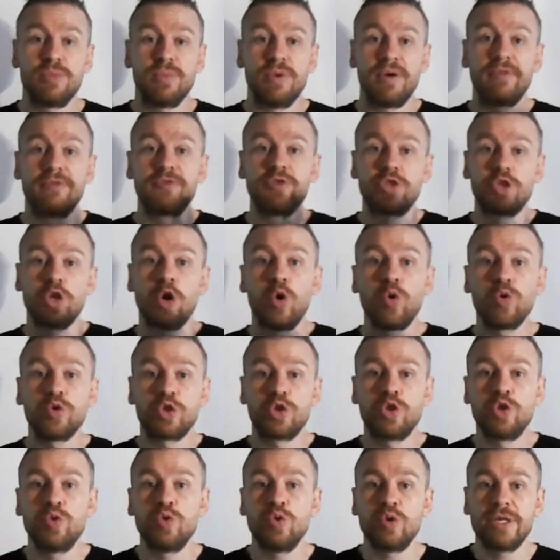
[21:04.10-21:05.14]
of
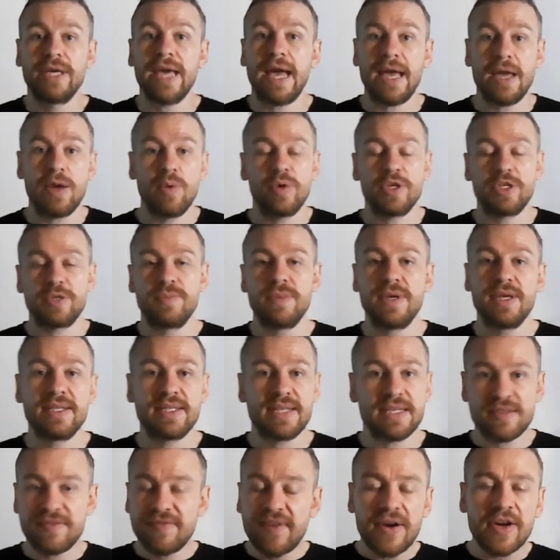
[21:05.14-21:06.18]
Jochu-gei, which means,
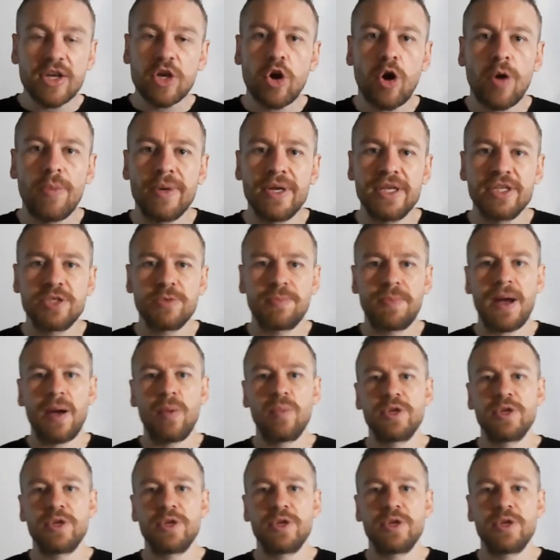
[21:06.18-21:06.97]
it's very common in Japan,